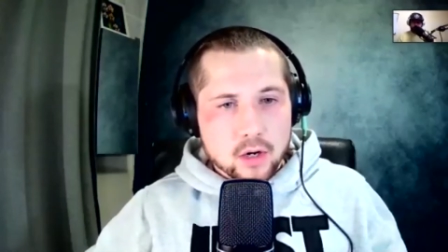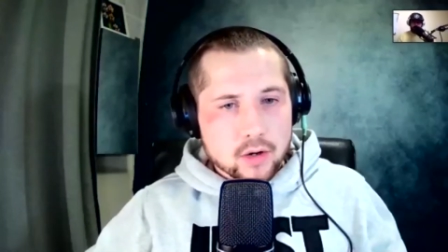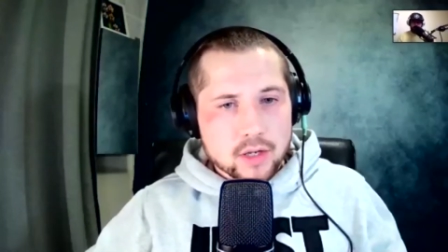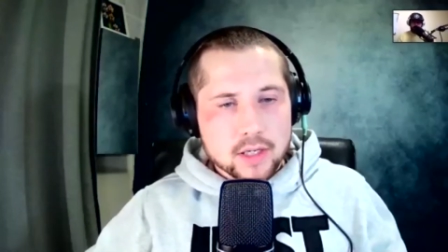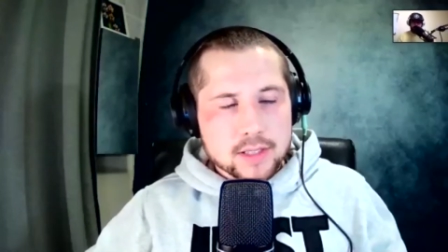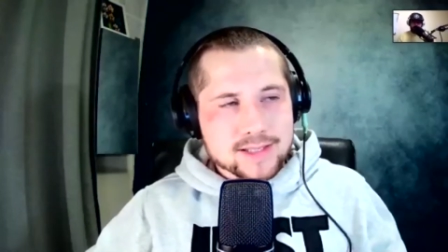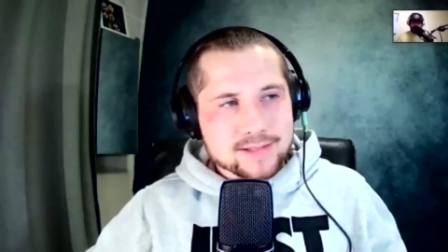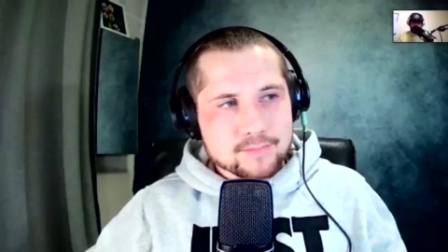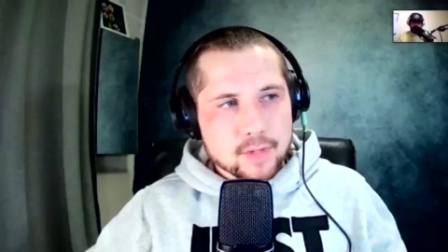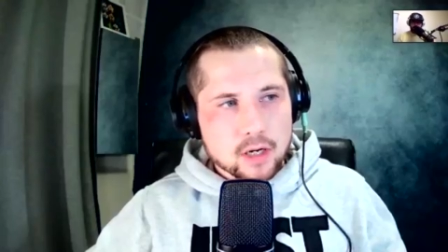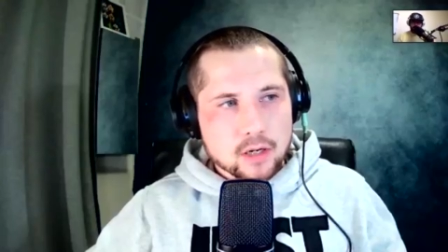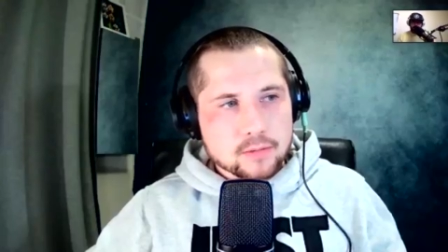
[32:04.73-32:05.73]
I think it's
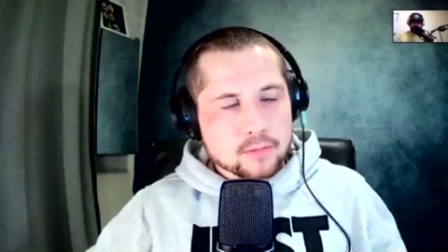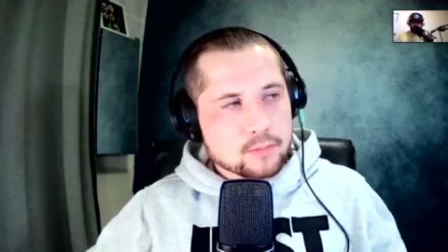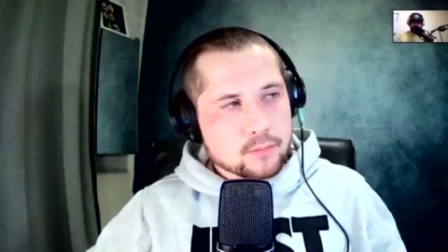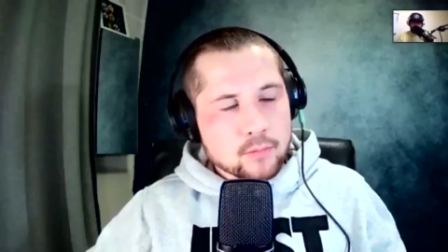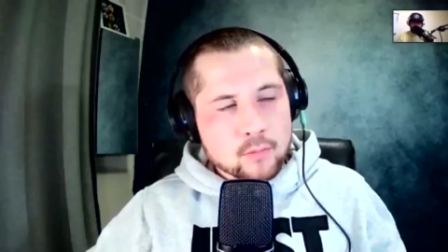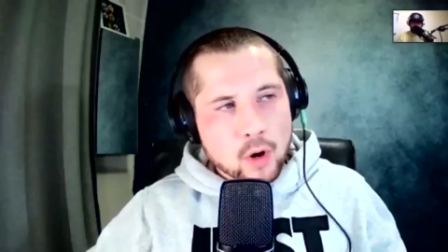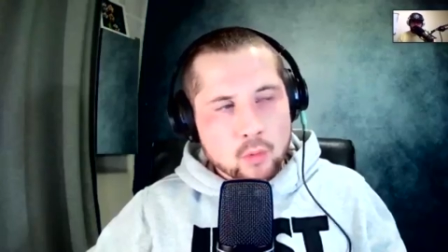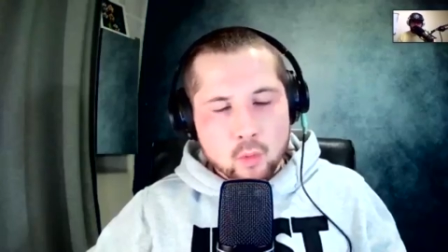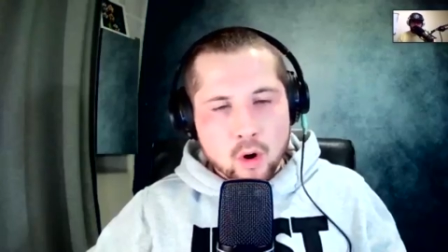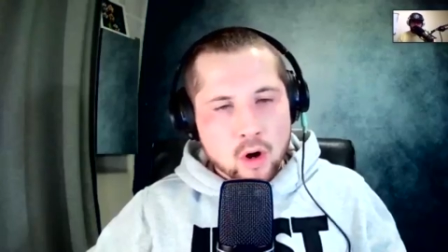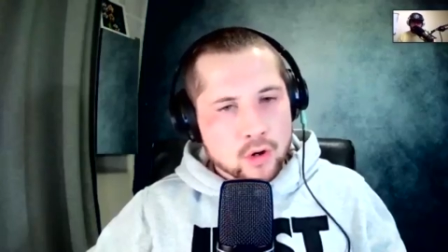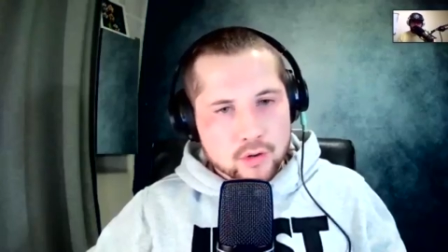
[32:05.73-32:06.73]
round
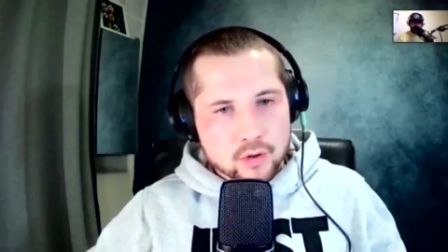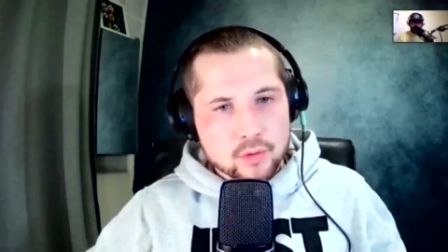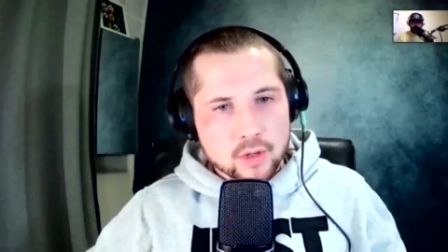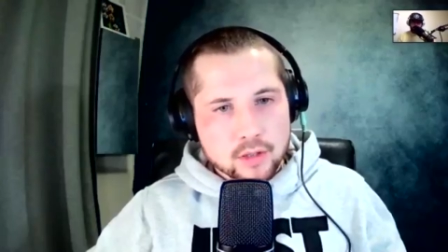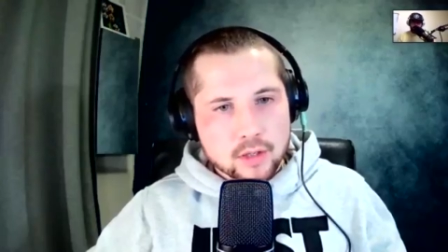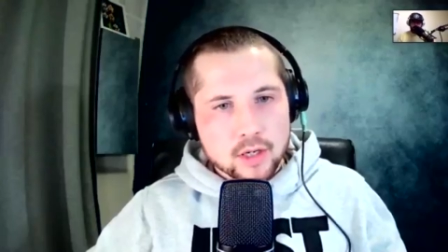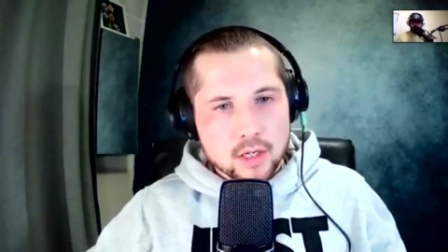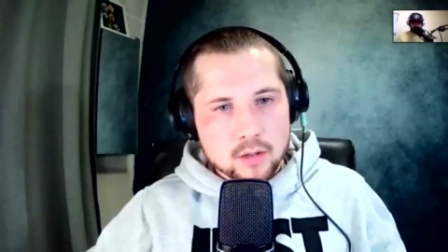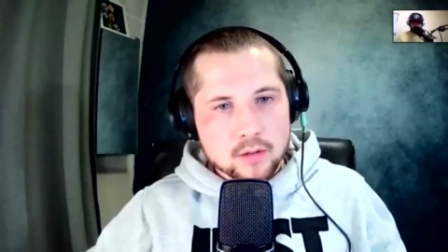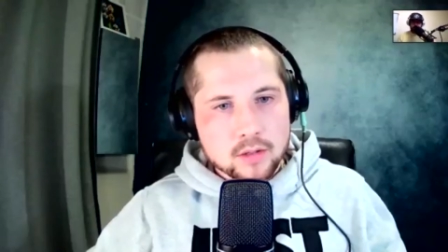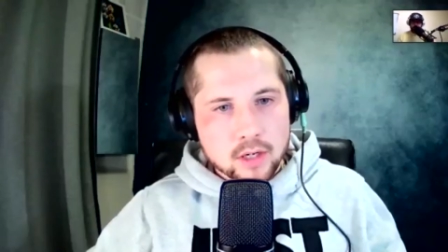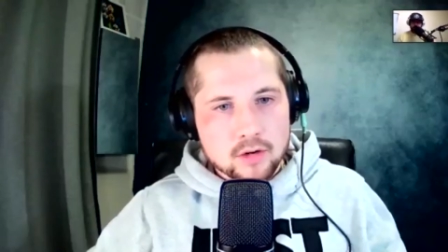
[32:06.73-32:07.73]
1 or 2 that
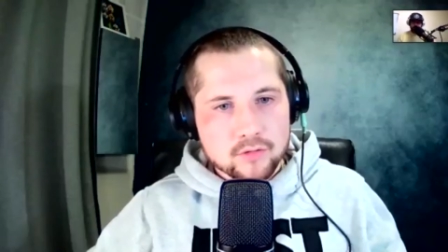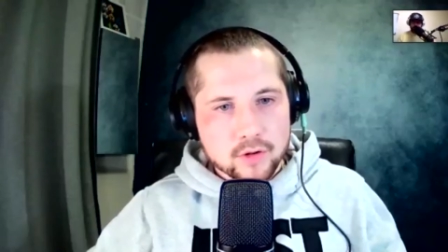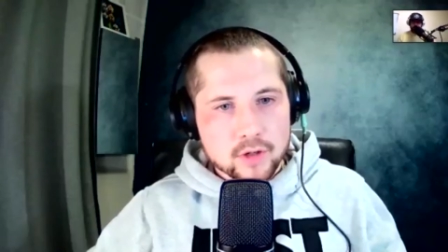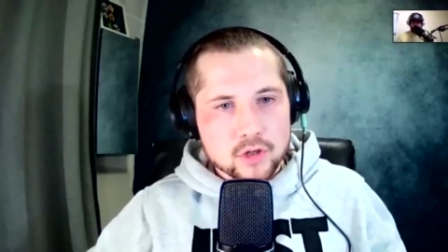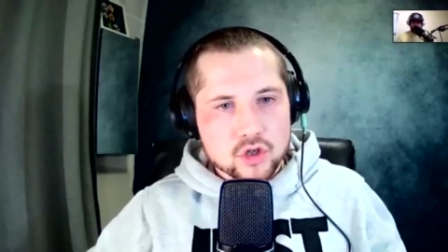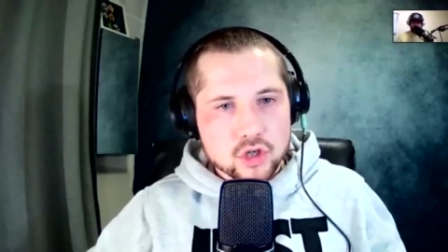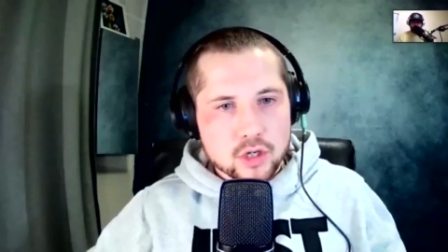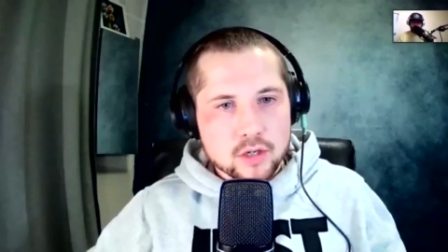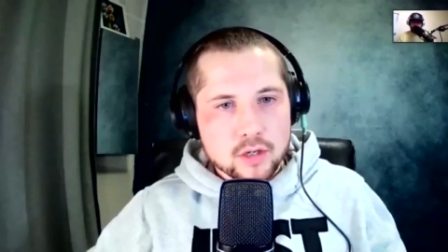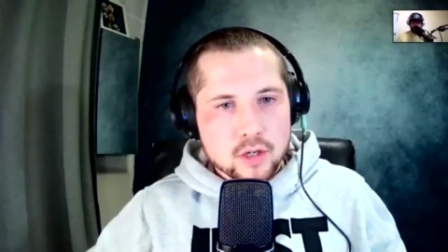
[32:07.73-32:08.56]
he'll find his chin.